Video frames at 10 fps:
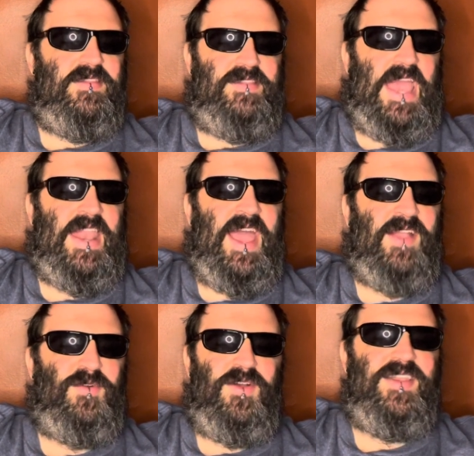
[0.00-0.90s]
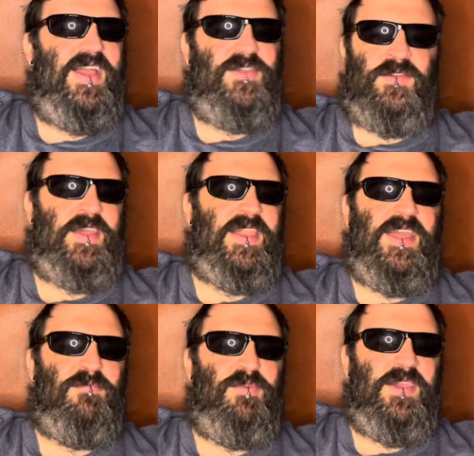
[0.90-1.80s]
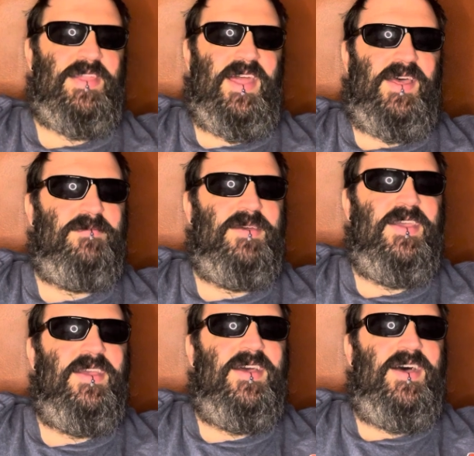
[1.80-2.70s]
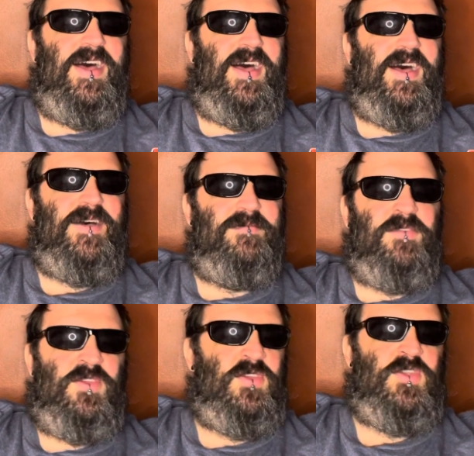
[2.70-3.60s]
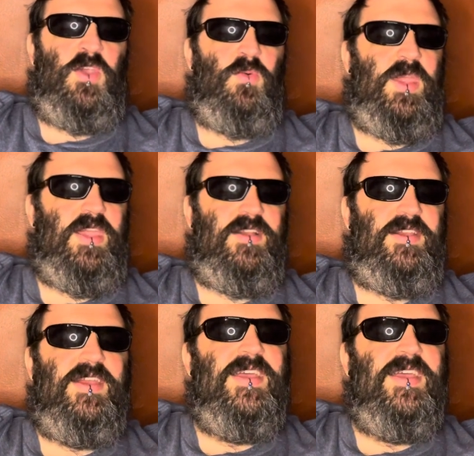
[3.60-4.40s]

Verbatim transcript: Dan Aykroyd. I just got to keep bringing that up. Um, this is so weird.